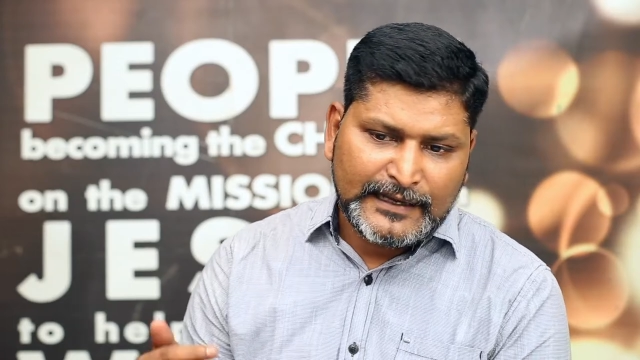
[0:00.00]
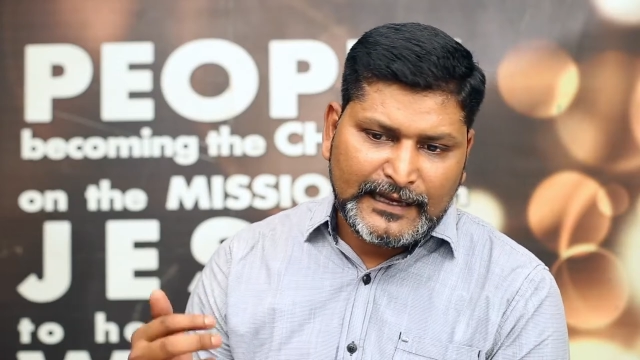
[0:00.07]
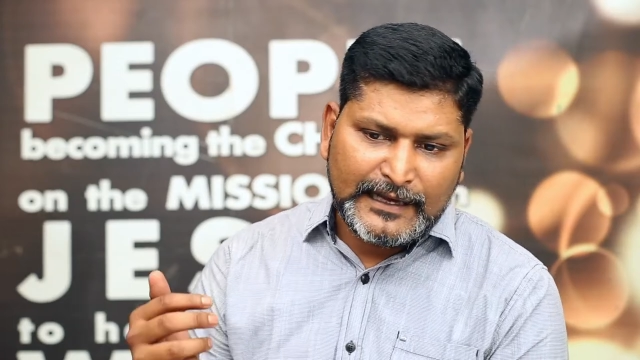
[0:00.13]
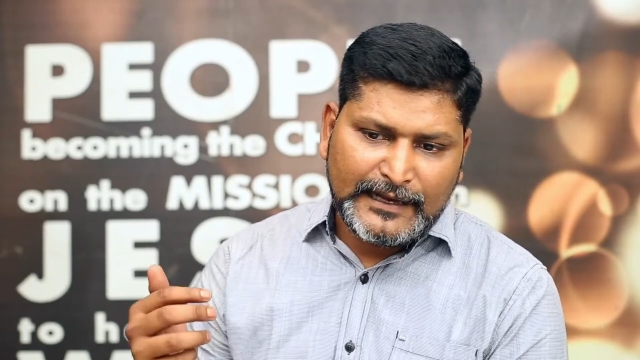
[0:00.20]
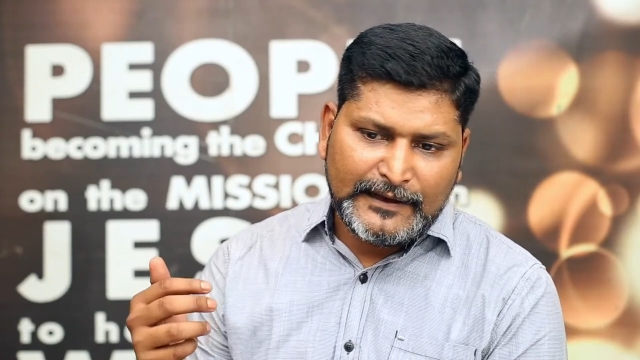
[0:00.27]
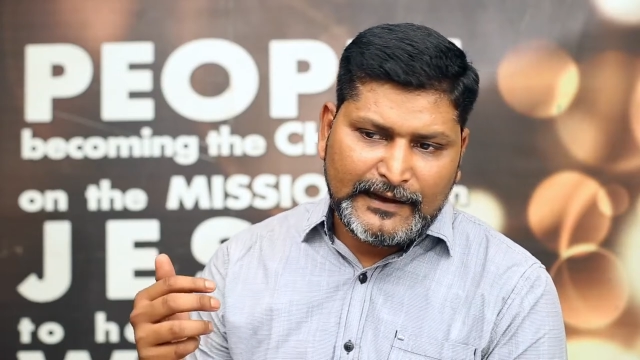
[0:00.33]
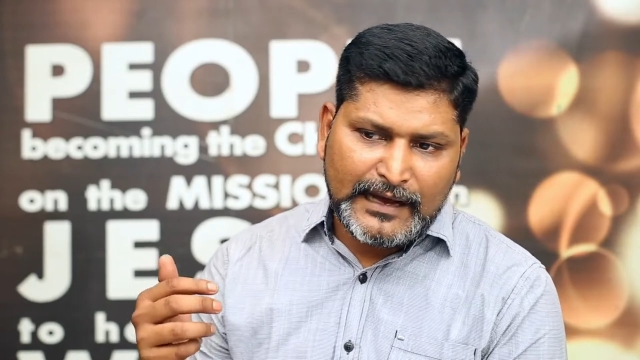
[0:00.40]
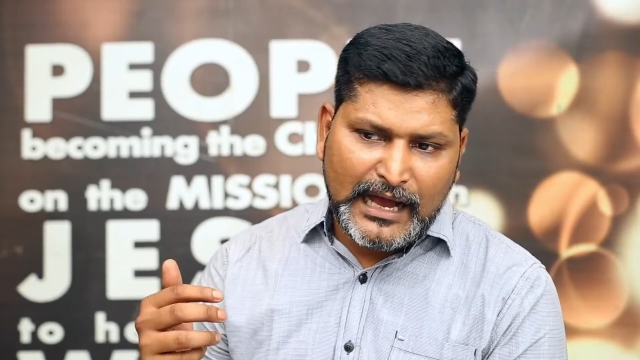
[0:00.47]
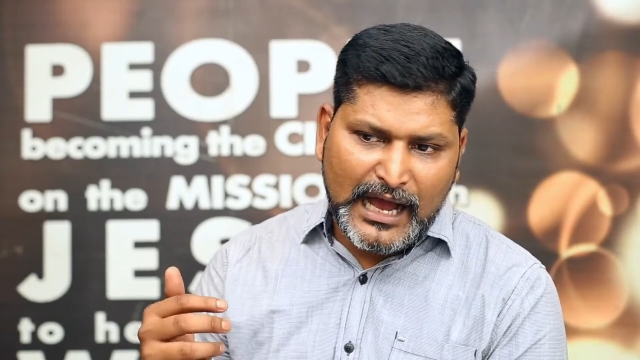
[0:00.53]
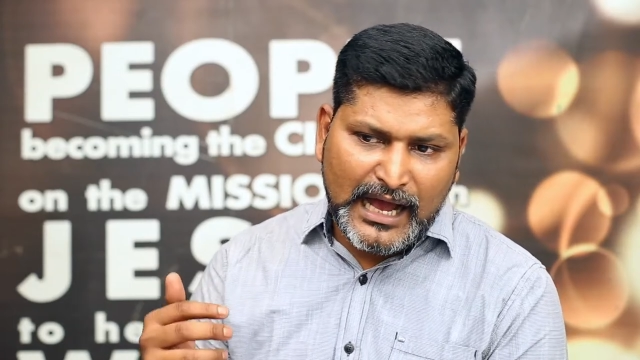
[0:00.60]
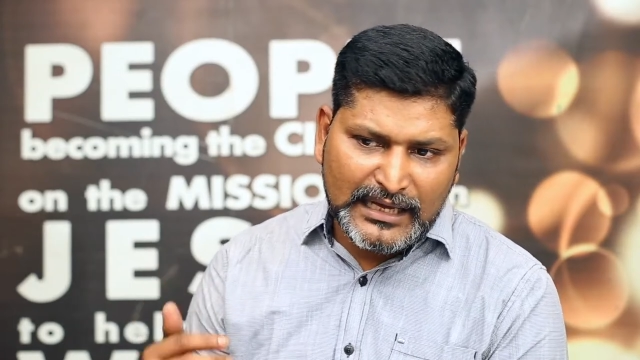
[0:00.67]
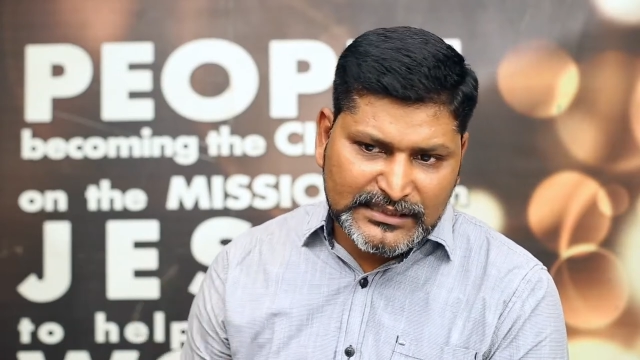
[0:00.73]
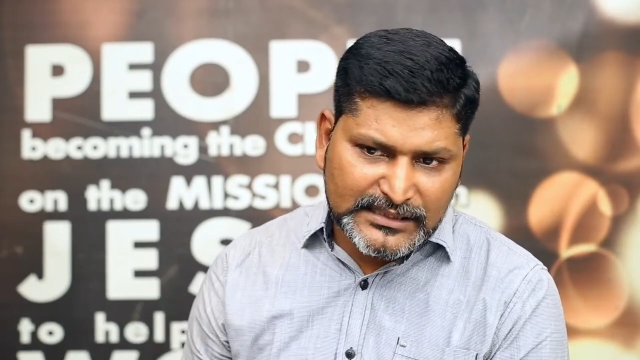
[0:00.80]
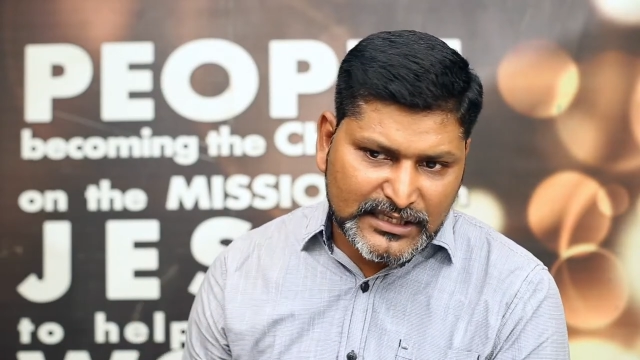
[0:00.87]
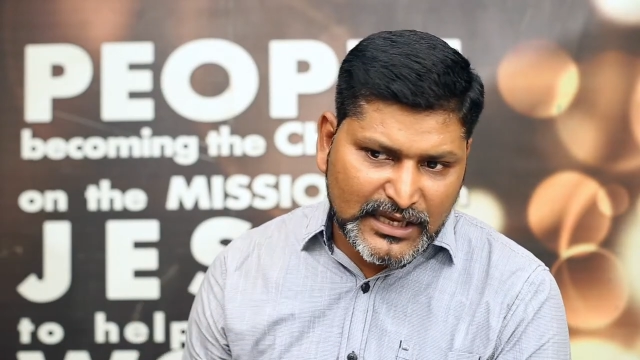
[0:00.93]
Uh,
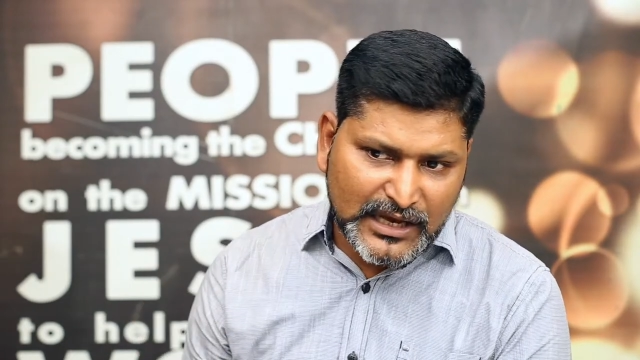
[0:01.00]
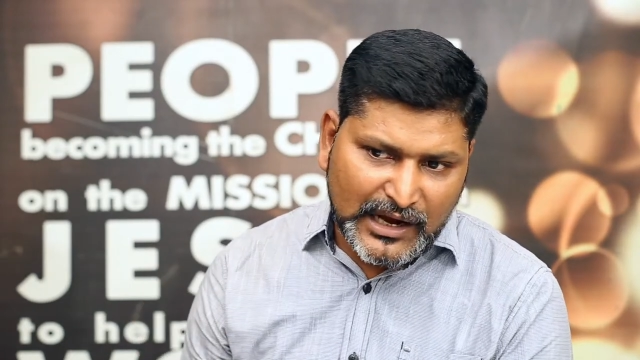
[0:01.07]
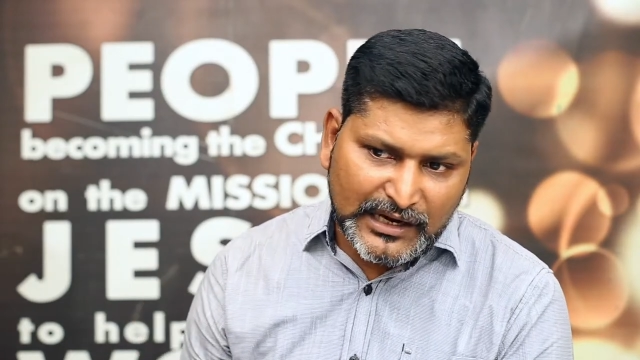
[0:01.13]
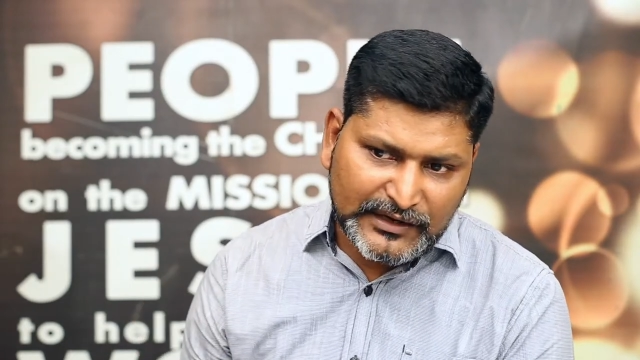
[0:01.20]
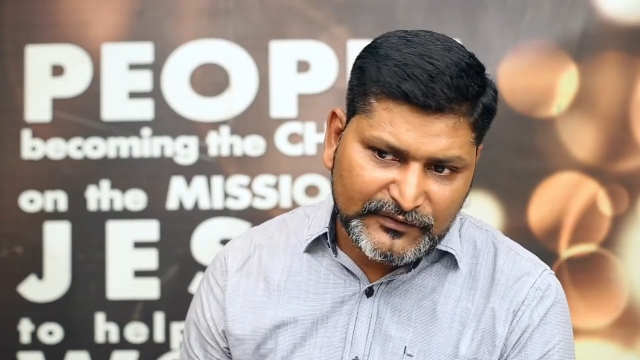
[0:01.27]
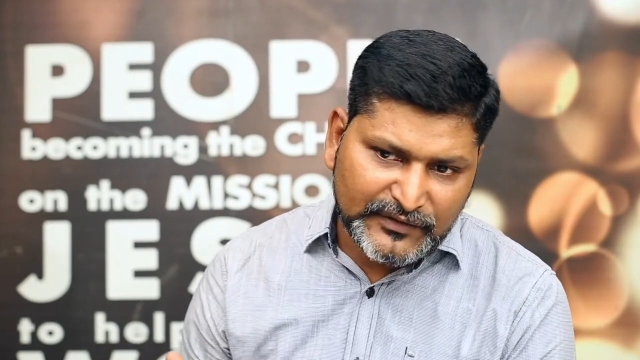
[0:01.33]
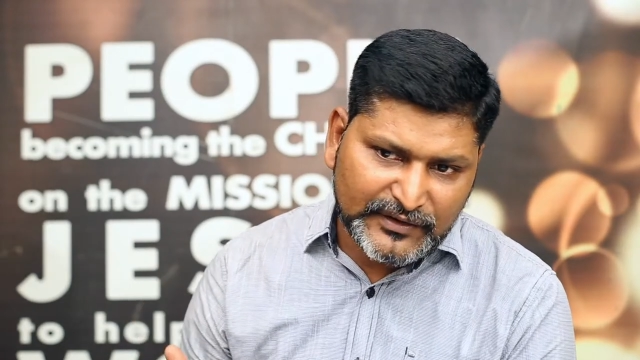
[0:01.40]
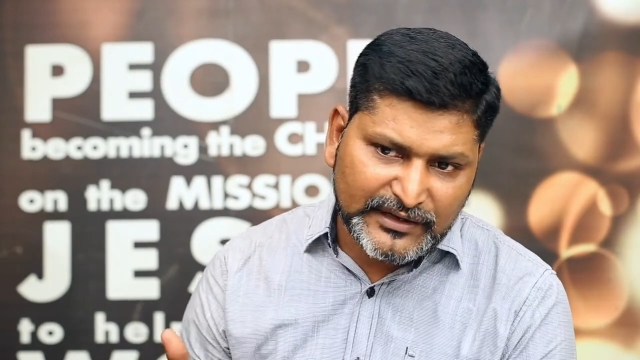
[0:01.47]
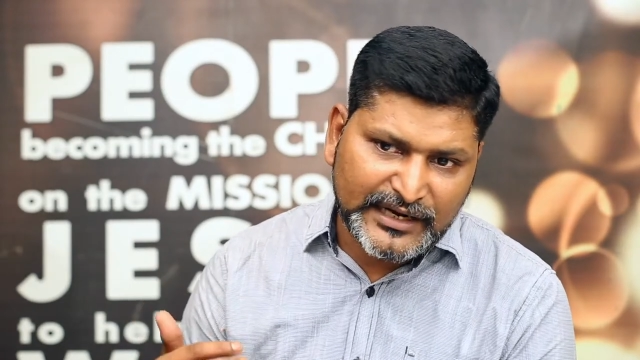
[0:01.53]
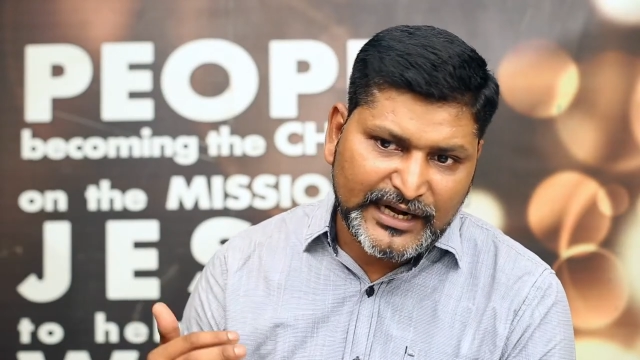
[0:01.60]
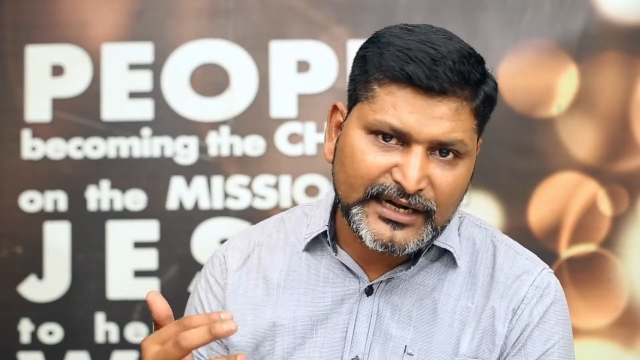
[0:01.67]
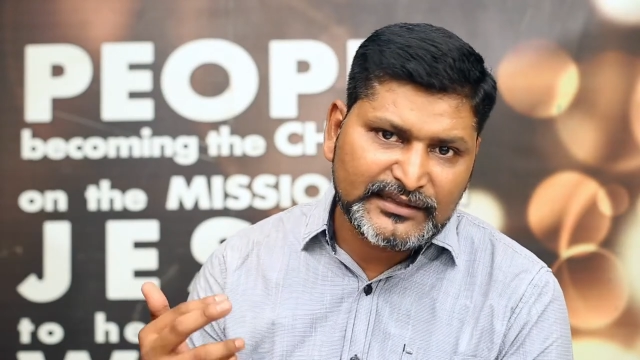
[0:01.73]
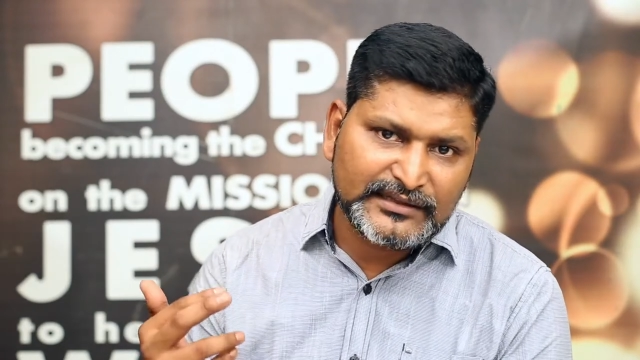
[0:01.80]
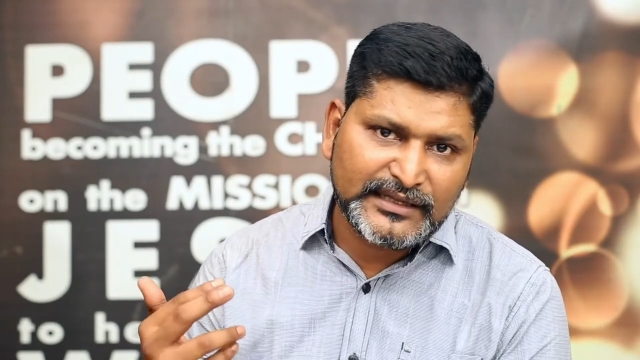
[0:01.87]
ask God for greater